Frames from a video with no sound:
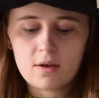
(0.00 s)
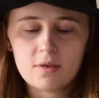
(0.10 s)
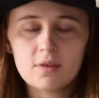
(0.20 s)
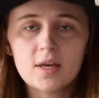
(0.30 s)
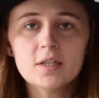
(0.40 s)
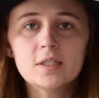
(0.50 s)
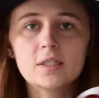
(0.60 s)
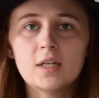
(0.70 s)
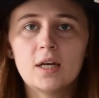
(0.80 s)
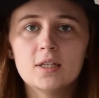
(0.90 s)

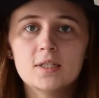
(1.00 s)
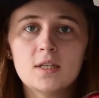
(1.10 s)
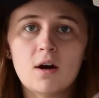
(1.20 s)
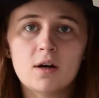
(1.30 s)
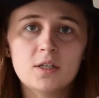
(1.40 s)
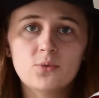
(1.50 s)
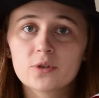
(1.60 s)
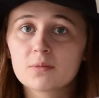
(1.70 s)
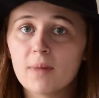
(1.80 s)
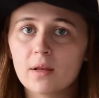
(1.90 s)
This is the Audine
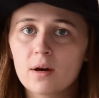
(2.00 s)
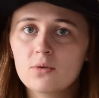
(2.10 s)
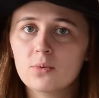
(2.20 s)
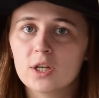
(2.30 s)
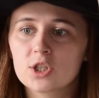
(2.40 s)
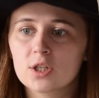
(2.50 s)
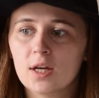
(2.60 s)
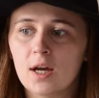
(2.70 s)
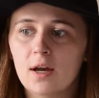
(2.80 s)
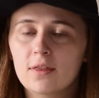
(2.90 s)
Wool's Mellow, which
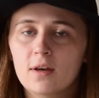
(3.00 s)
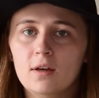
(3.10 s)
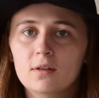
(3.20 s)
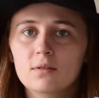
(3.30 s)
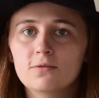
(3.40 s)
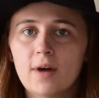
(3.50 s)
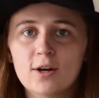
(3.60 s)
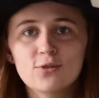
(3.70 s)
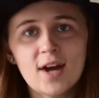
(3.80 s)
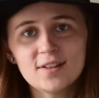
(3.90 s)
the
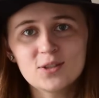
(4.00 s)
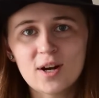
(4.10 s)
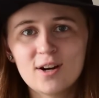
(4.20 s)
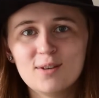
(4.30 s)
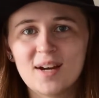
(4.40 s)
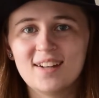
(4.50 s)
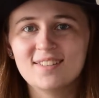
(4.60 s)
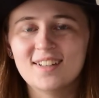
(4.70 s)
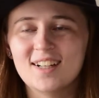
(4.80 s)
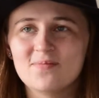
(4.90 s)
Fire Rat sweater, my
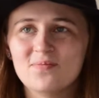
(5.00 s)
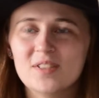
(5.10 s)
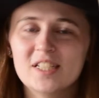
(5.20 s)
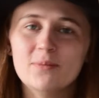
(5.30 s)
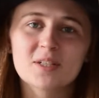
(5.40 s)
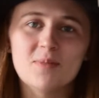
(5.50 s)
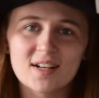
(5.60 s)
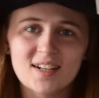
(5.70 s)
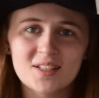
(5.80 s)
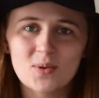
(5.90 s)
seamless
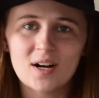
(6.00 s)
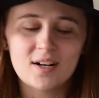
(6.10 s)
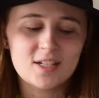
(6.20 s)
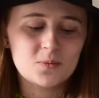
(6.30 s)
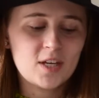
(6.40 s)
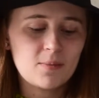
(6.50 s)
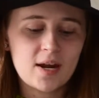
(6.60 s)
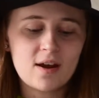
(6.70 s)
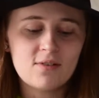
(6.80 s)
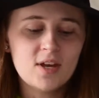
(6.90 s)
mock net sweater, is being
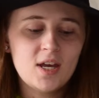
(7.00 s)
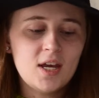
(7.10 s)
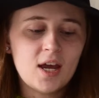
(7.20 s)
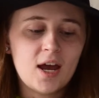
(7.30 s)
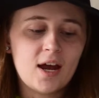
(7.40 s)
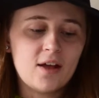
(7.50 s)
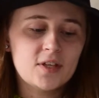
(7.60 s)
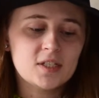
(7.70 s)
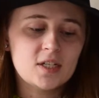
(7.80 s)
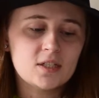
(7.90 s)
made of.
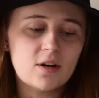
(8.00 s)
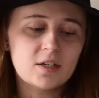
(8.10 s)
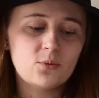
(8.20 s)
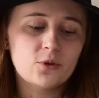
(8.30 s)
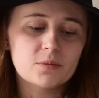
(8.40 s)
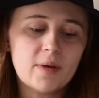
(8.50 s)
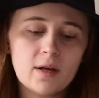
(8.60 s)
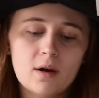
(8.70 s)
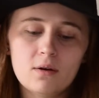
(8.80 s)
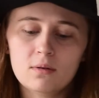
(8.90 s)
This is Audine Wool's
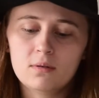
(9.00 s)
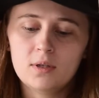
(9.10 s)
Mellow.